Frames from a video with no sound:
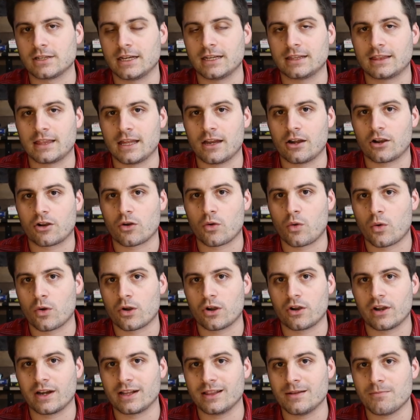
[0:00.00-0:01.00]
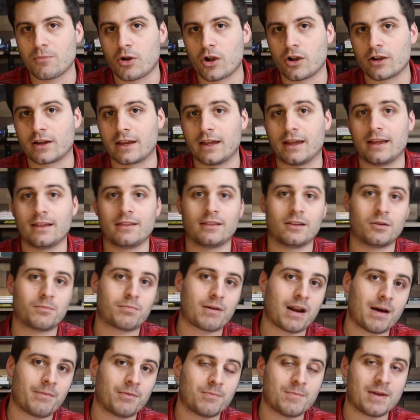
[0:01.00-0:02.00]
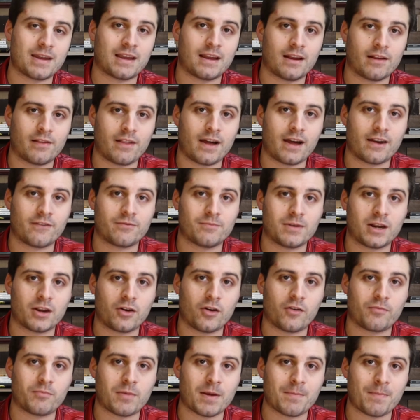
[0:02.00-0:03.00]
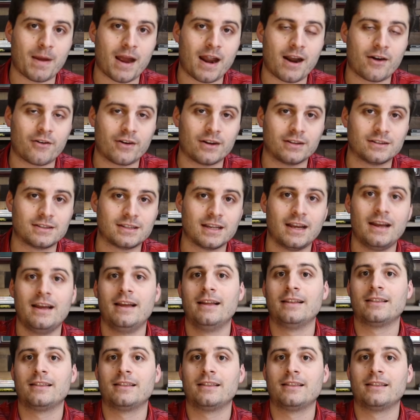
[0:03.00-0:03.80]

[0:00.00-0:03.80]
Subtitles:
like they're cornering the market and they're probably making a lot of money off my parents.